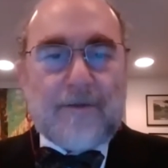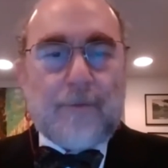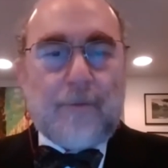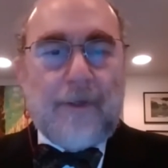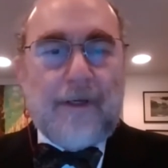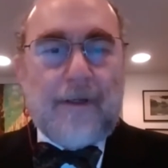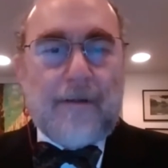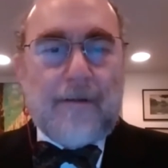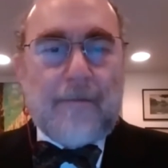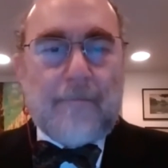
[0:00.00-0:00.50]

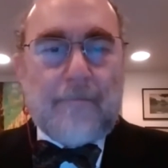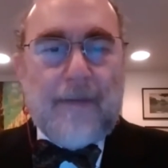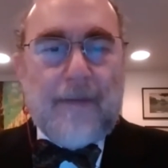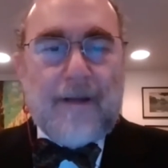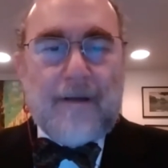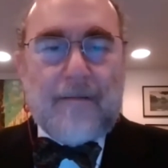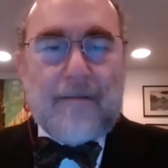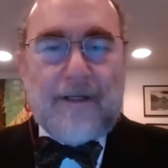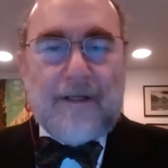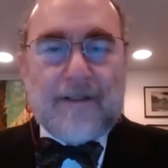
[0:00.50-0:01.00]
we
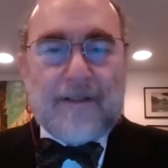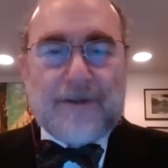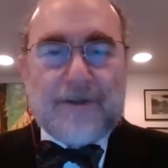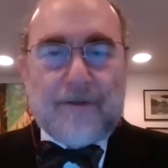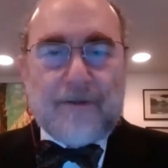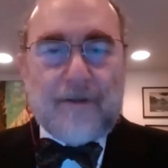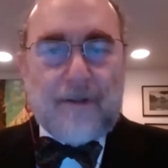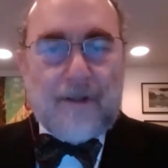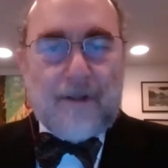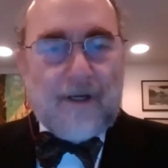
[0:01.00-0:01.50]
may injure
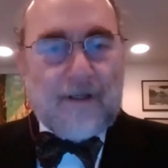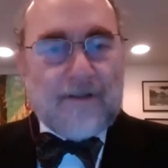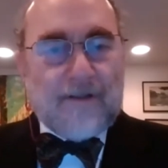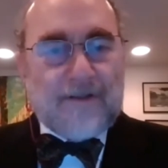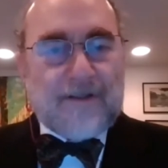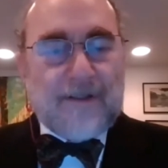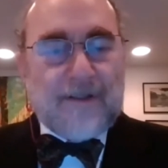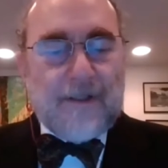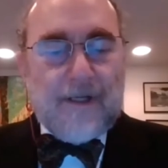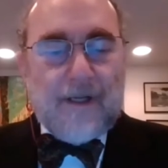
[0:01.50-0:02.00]
the
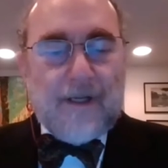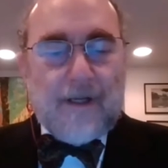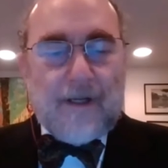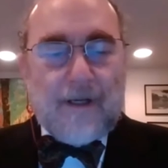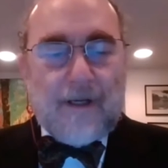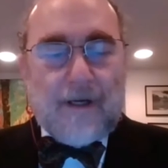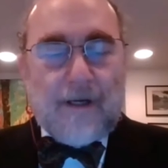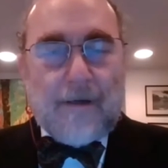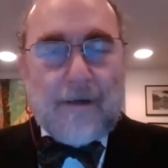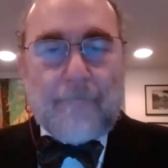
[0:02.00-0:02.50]
lungs
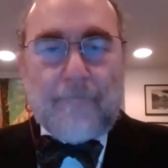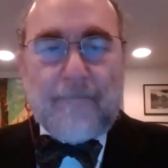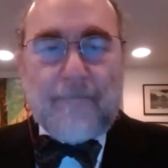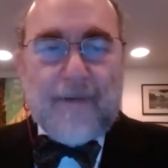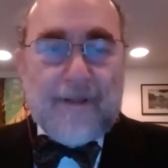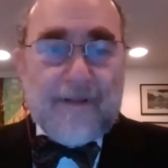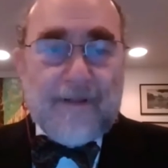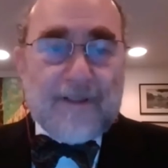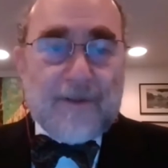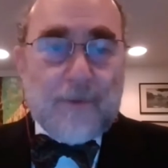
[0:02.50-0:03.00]

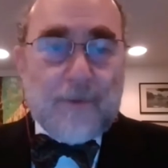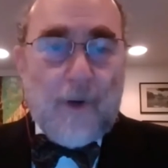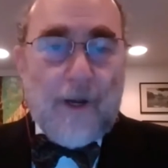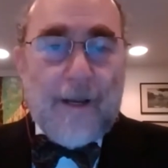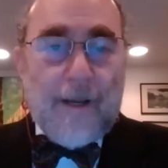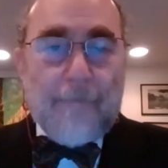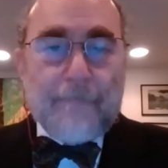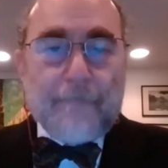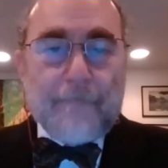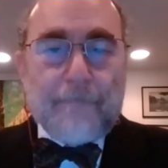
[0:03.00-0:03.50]
in this way.